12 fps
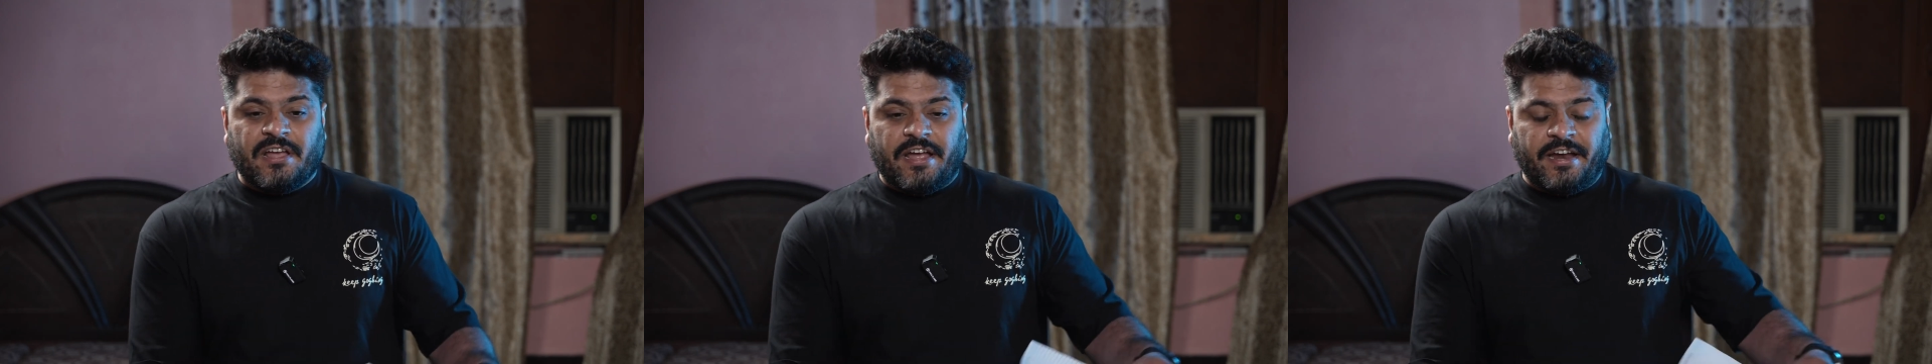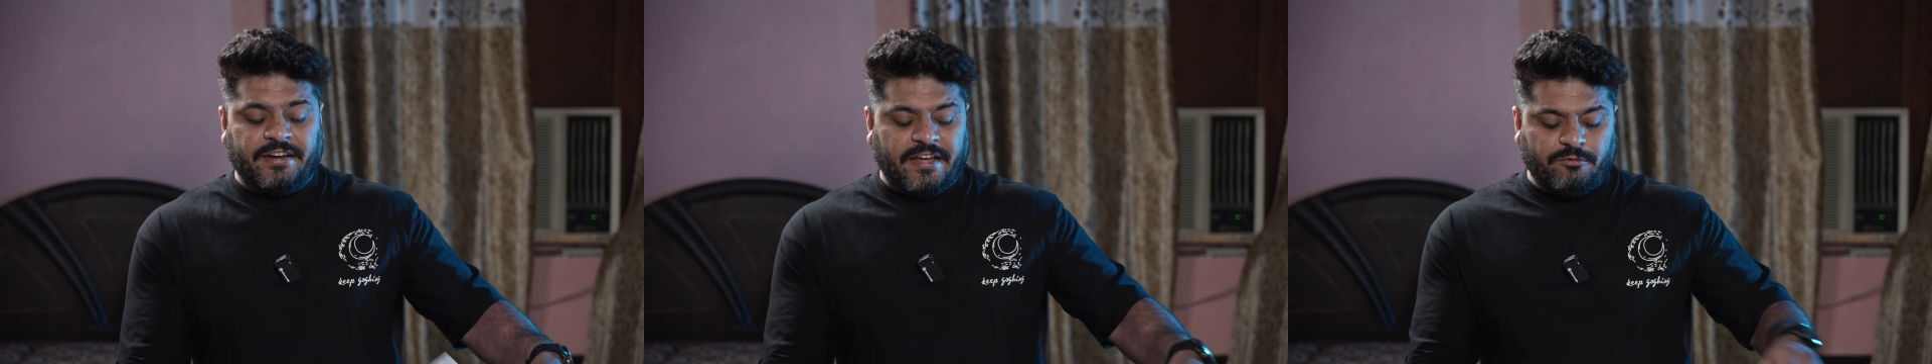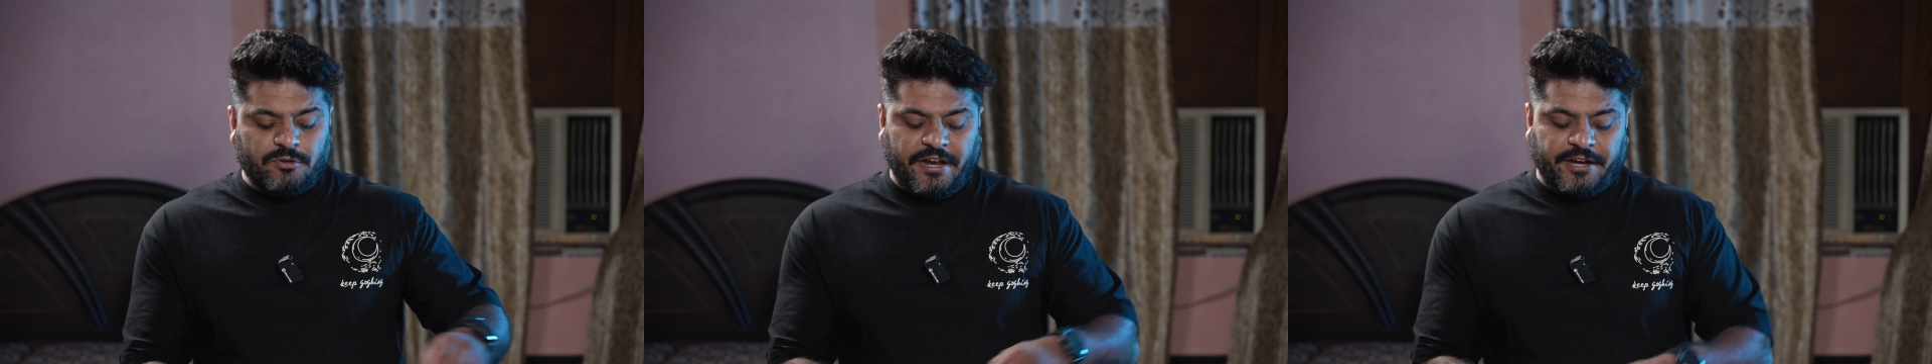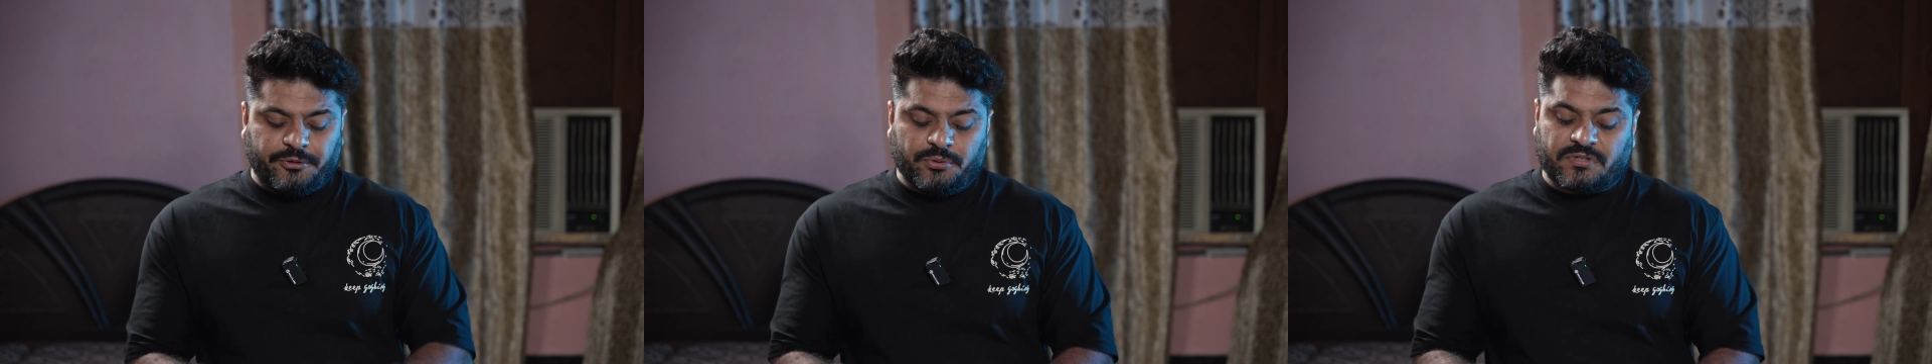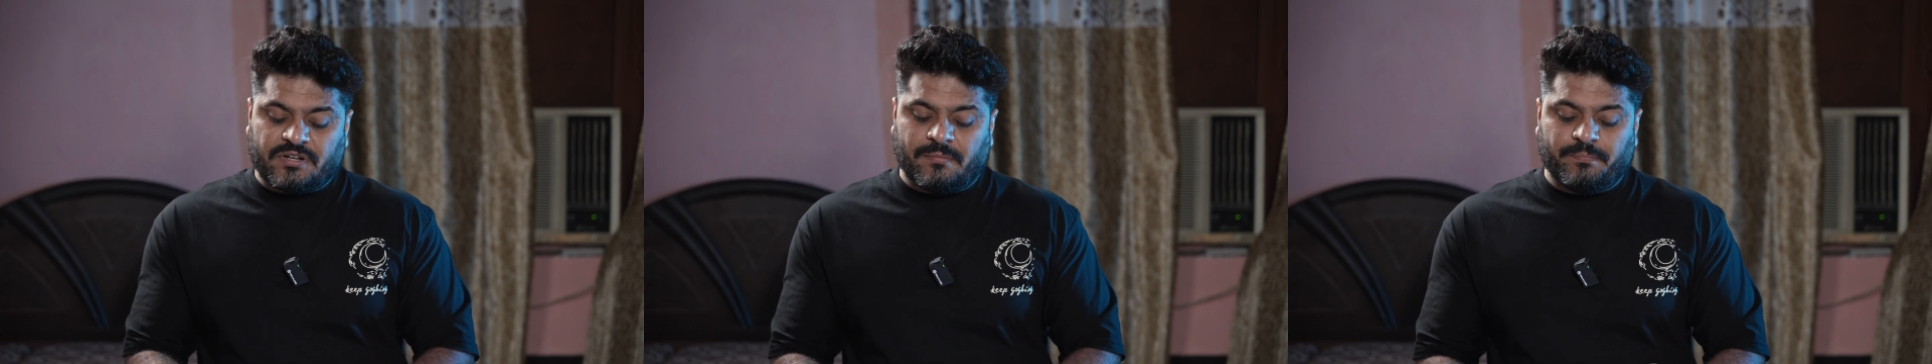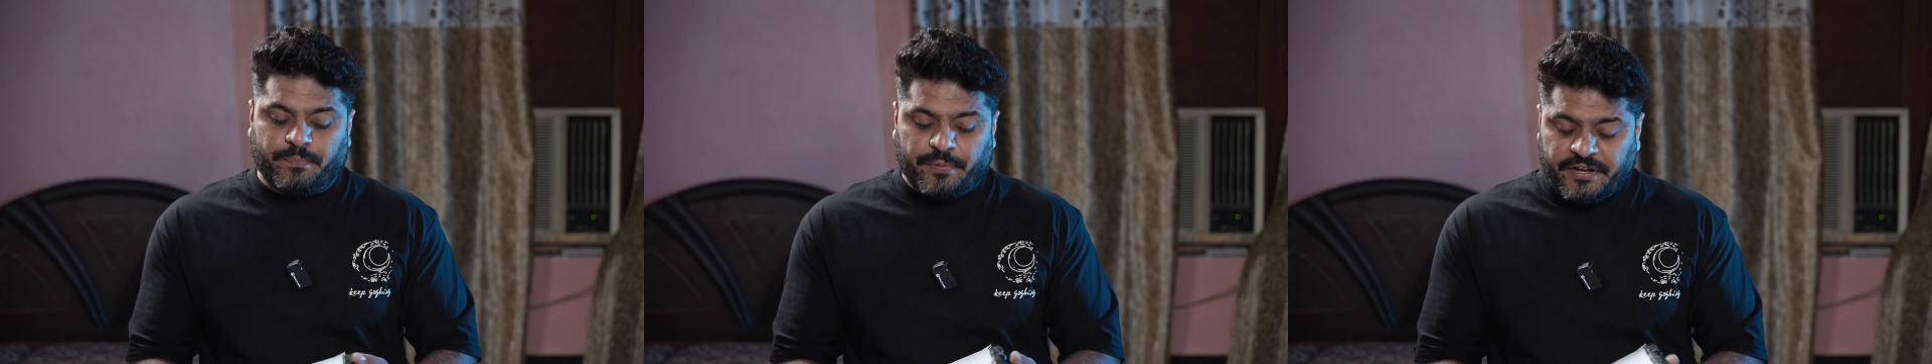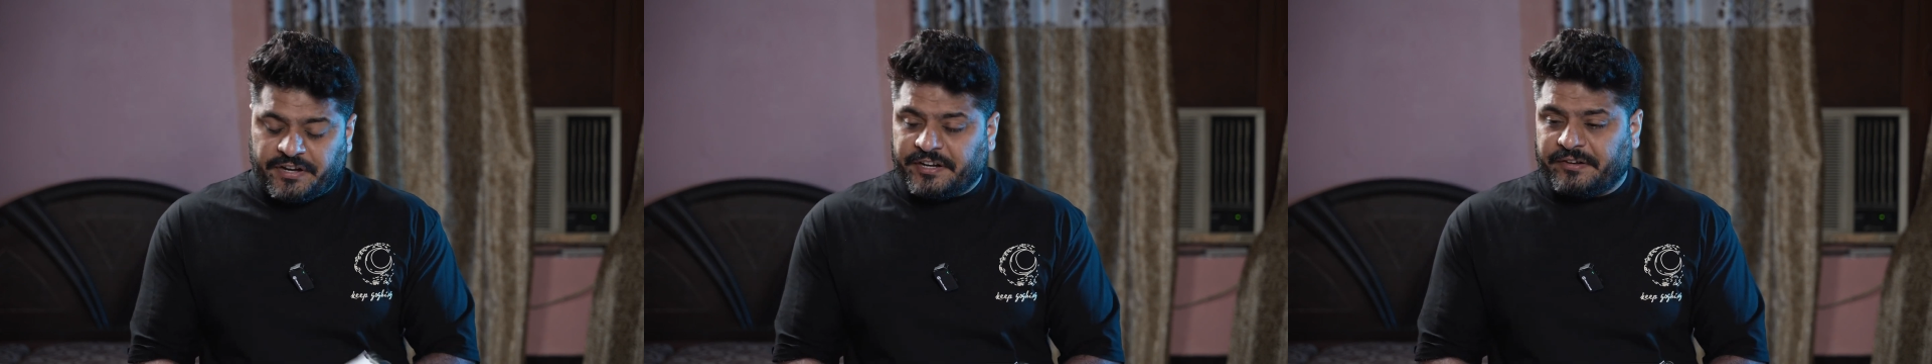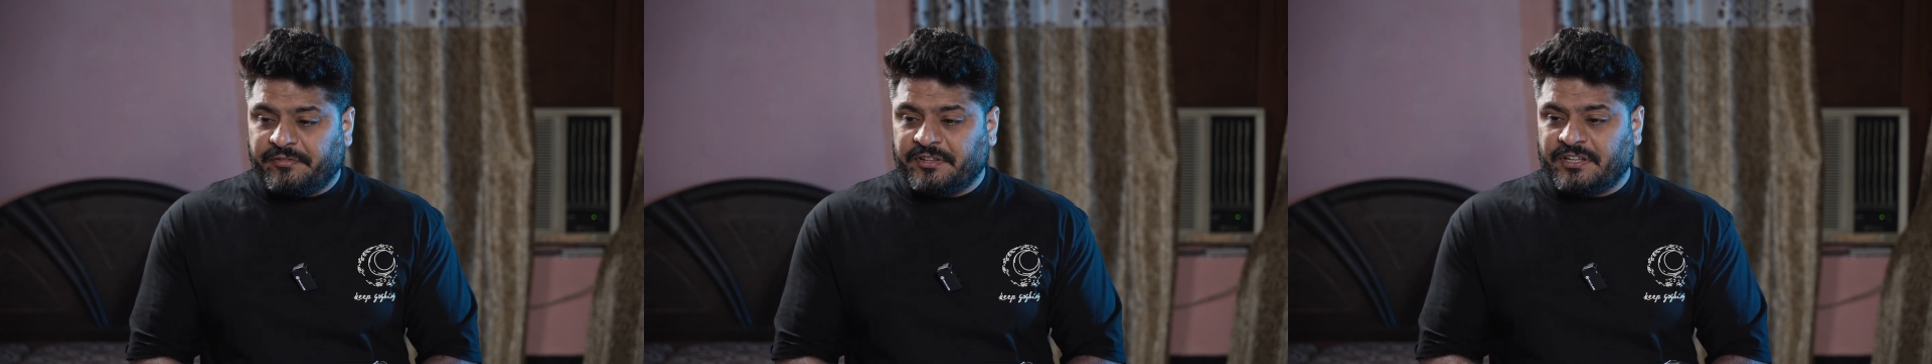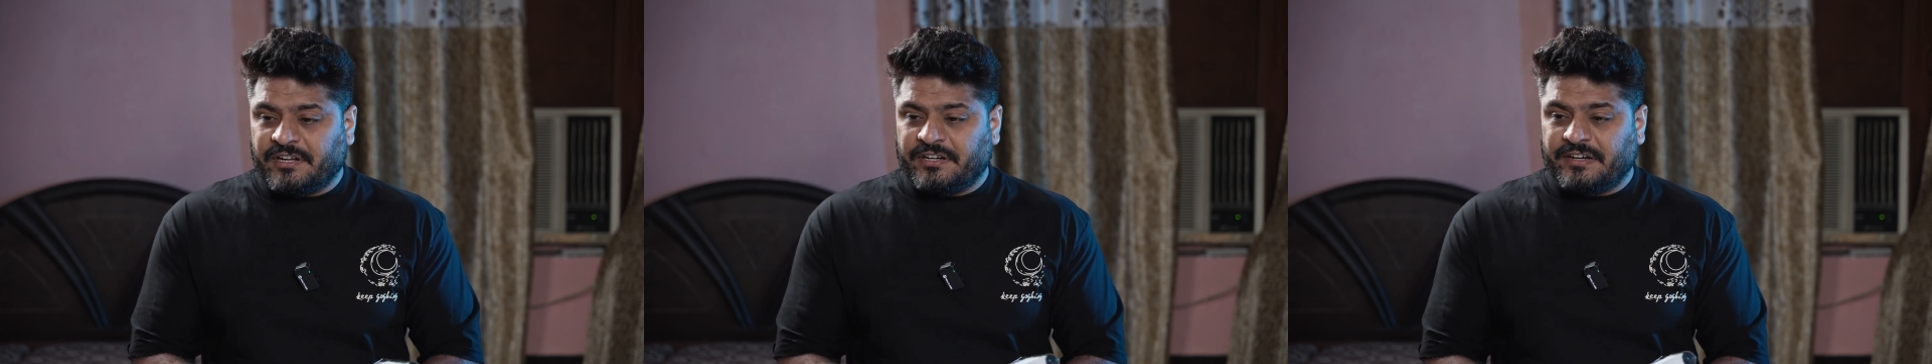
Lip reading: And I would like to compare it with a